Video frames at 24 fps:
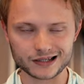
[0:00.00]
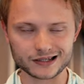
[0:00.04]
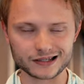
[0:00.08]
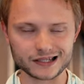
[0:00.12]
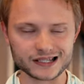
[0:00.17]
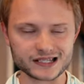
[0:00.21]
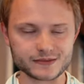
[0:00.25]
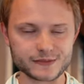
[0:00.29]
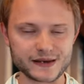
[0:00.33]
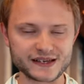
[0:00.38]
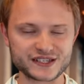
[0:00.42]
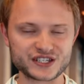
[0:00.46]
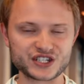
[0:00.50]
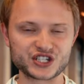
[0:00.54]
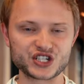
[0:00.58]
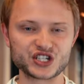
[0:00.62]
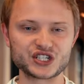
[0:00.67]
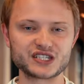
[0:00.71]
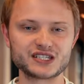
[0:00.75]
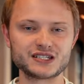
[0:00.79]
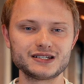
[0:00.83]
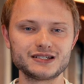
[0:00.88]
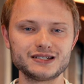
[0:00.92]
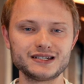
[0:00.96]
These
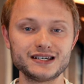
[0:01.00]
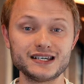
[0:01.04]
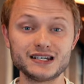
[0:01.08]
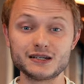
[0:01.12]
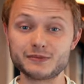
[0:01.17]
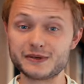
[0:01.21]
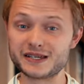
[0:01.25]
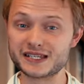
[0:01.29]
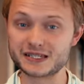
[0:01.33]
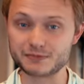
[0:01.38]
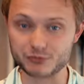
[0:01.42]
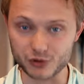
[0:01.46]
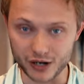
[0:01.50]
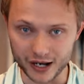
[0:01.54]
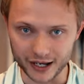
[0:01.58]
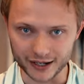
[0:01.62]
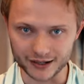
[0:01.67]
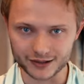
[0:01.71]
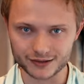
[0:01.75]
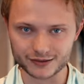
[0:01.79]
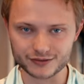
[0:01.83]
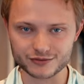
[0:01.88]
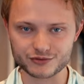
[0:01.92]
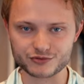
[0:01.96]
messages need to be
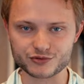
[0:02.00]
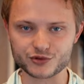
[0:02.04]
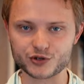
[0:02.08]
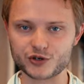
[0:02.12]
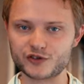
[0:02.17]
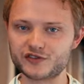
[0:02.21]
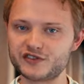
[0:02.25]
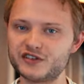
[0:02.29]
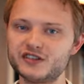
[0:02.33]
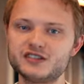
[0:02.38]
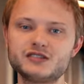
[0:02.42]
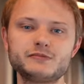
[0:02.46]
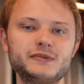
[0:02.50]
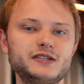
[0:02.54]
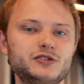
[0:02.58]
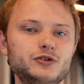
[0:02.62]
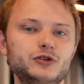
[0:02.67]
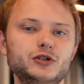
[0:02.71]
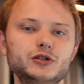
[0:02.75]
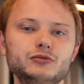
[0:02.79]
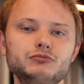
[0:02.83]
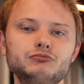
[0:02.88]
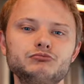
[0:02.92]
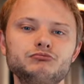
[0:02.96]
spread. Truth needs to be
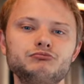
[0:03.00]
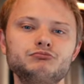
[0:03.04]
told.